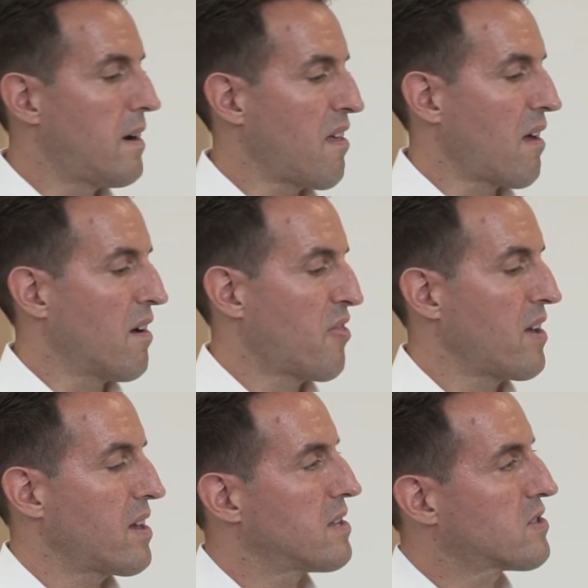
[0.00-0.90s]
I
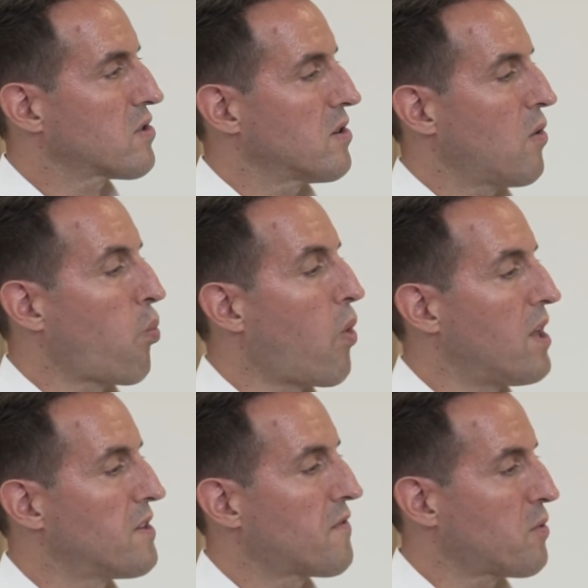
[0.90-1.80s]
think it's a
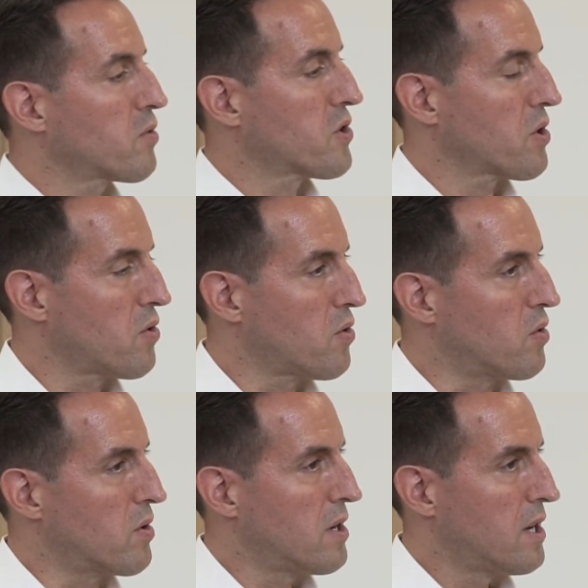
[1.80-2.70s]
wonderful
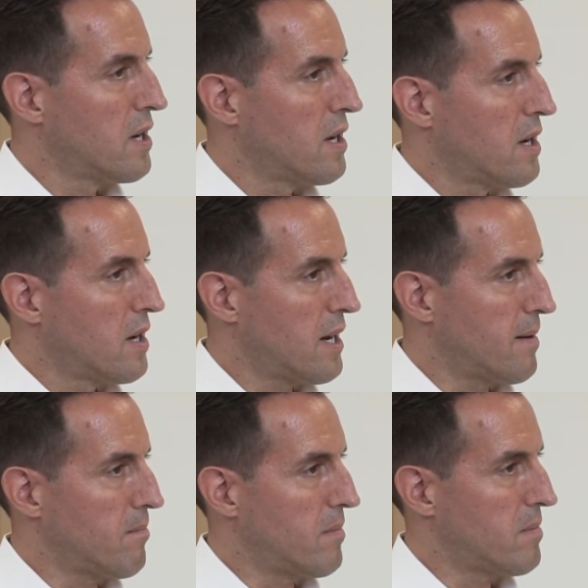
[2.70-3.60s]
tool,
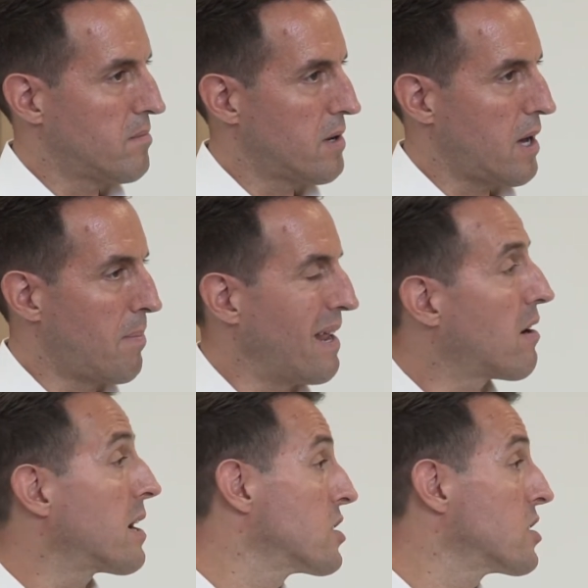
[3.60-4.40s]
a bit like